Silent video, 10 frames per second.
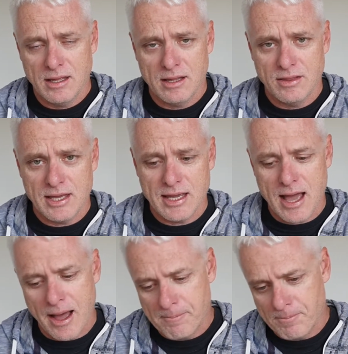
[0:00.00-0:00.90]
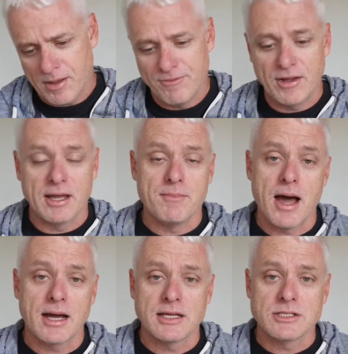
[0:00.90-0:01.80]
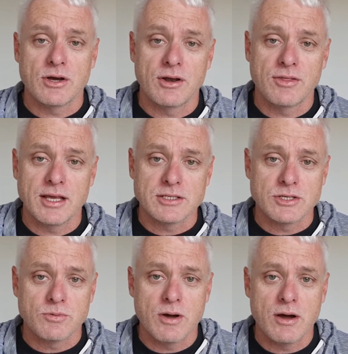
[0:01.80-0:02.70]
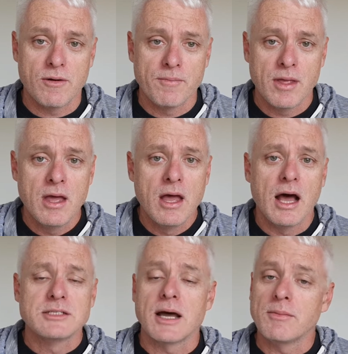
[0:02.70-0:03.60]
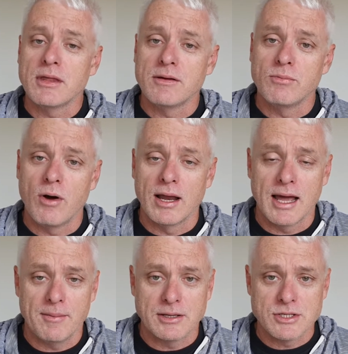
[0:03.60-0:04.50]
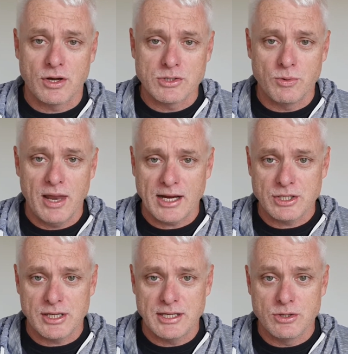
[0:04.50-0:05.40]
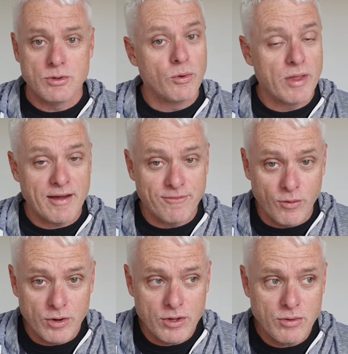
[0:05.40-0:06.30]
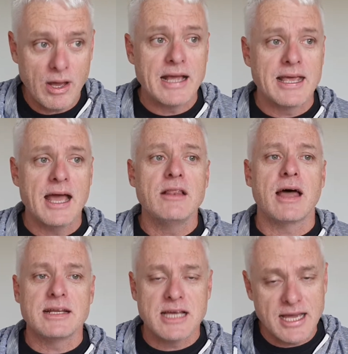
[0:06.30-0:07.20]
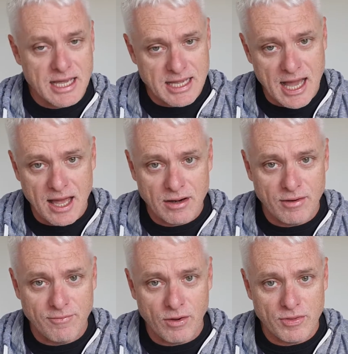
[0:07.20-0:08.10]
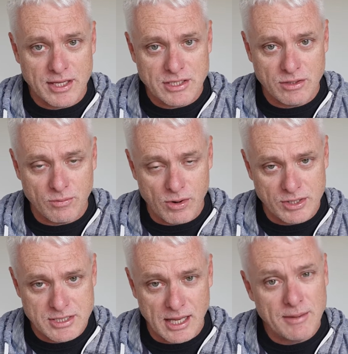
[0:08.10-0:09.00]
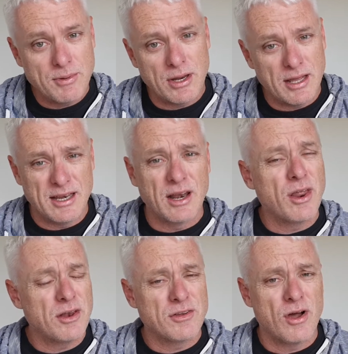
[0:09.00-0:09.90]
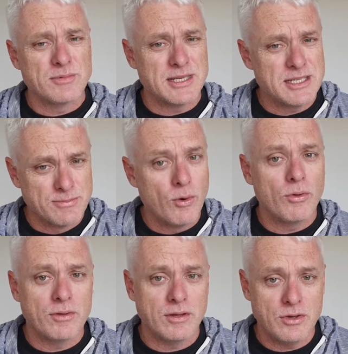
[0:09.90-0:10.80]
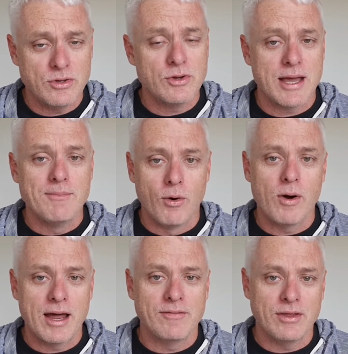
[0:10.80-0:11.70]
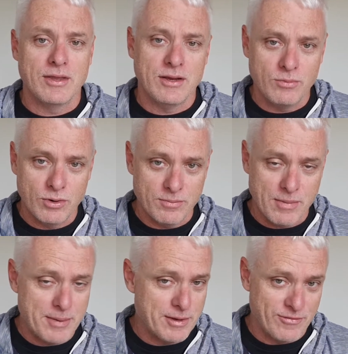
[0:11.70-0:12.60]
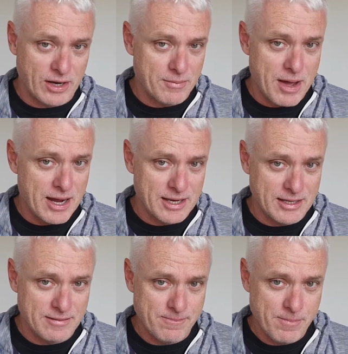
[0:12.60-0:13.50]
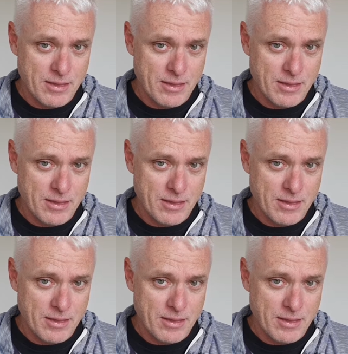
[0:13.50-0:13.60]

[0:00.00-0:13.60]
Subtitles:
affiliate marketing side of things as well. Some of the white labeling sites will actually do all that for you. Again, they take a cut of what you're selling, but in a lot of times it is more. You do get more out of it than you would maybe affiliate marketing